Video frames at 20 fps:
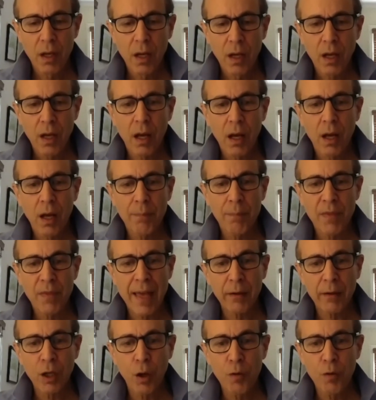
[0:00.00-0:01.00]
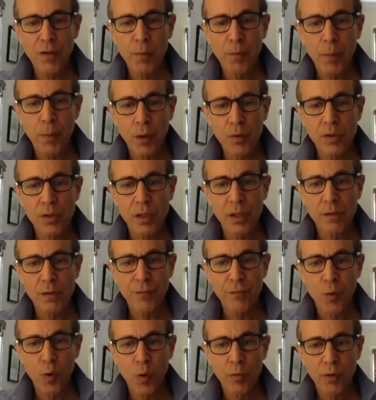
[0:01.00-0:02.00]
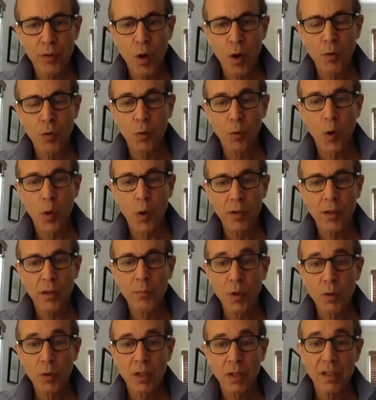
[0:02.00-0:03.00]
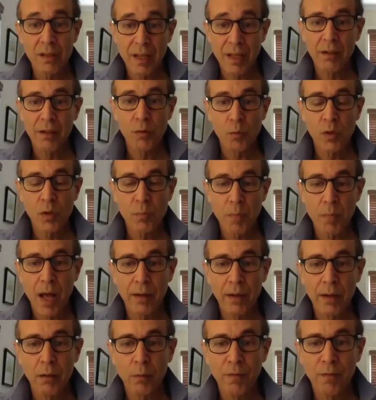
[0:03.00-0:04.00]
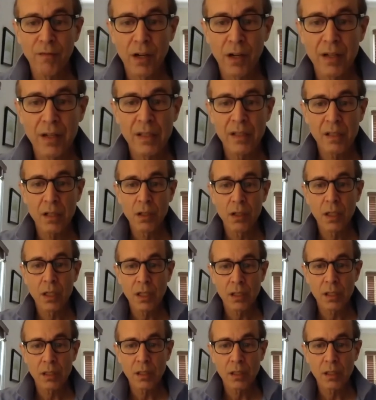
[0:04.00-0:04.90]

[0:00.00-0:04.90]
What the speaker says: that COVID poses for cocoa growing communities, and it's responded very seriously.